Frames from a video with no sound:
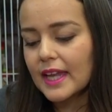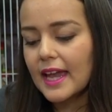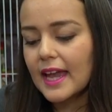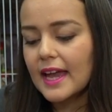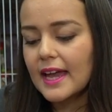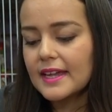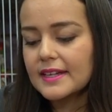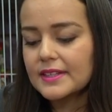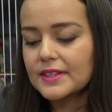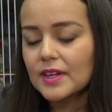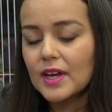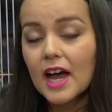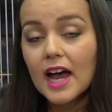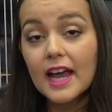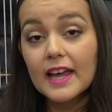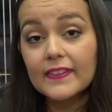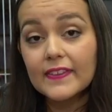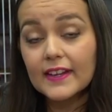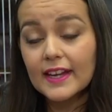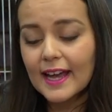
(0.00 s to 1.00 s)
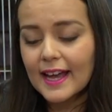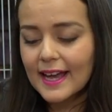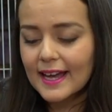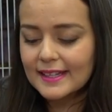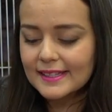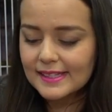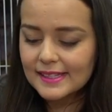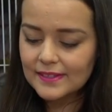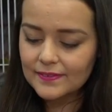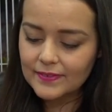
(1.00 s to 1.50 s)
And the eye that
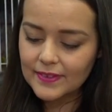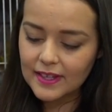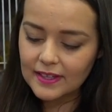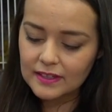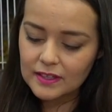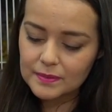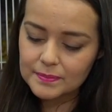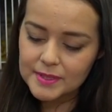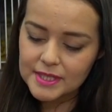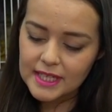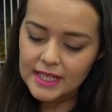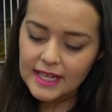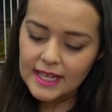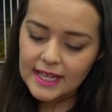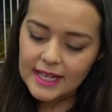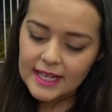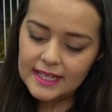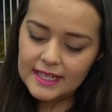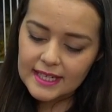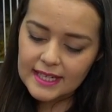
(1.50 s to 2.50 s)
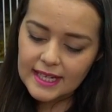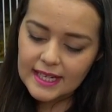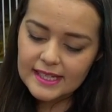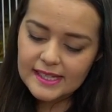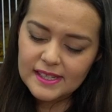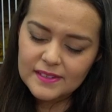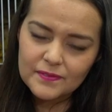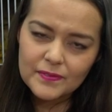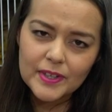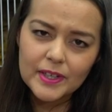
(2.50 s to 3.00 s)
has developed
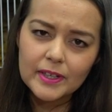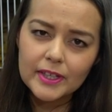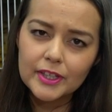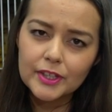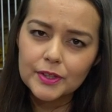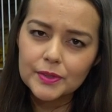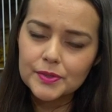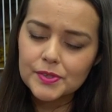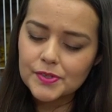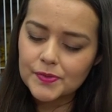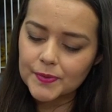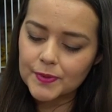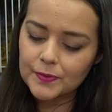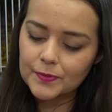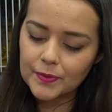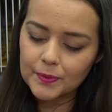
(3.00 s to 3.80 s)
isn't very useful.